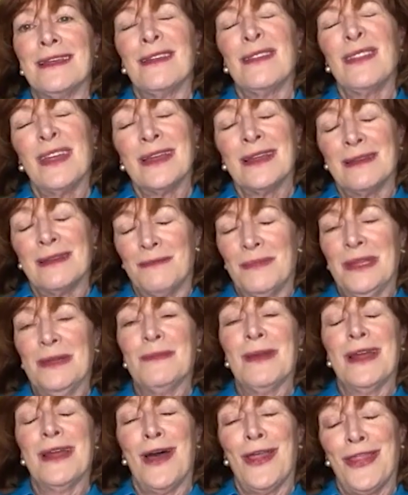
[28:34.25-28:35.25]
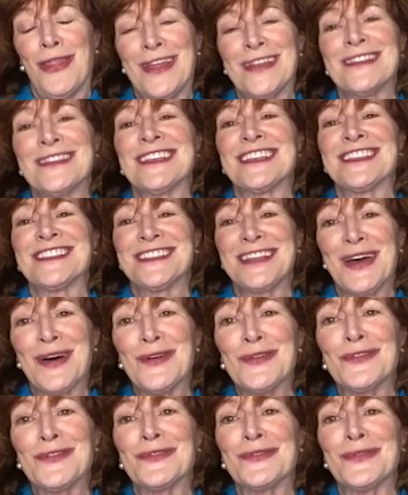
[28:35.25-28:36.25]
like be my authentic
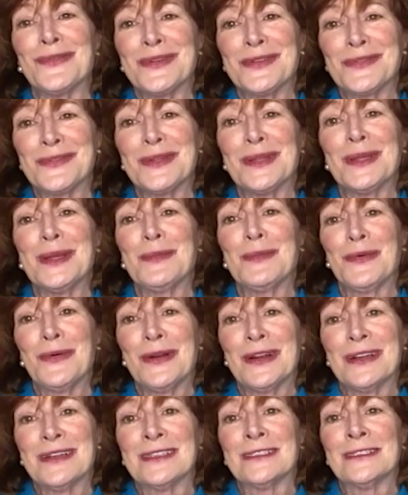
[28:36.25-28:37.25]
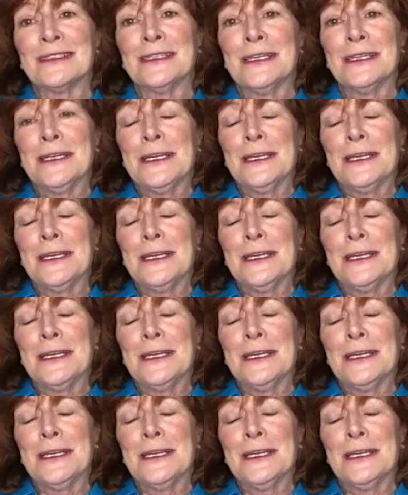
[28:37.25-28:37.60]
self was really important.